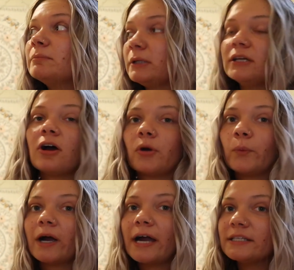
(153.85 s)
PR
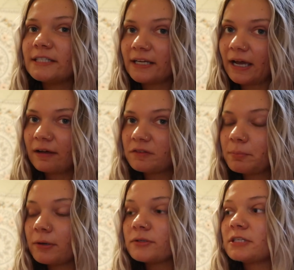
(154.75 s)
where I didn't have to
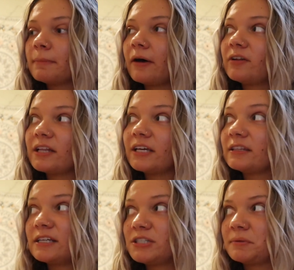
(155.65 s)
post about it.
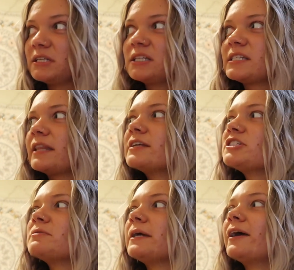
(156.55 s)
Like they just wanted to send
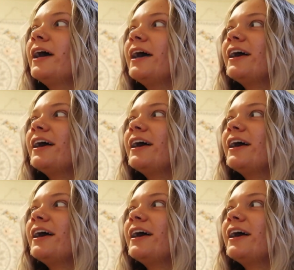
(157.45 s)
this to me.